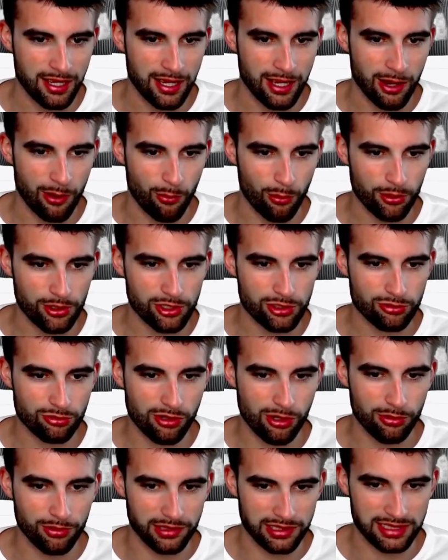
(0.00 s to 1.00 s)
We'll just
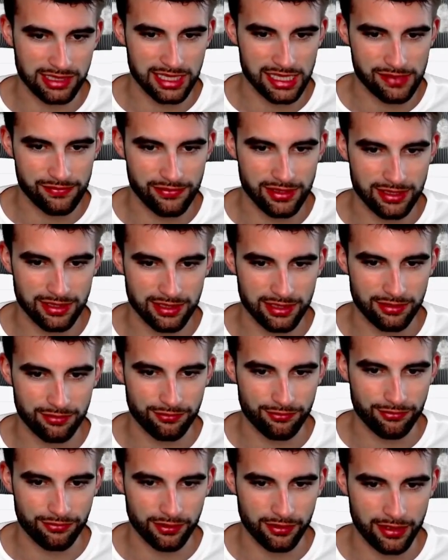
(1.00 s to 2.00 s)
roll with
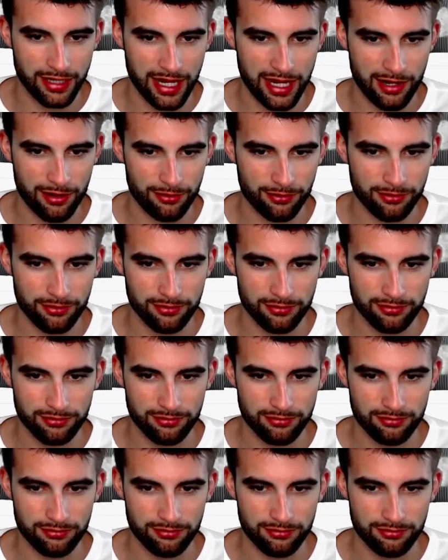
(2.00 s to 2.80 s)
Stevenson for now.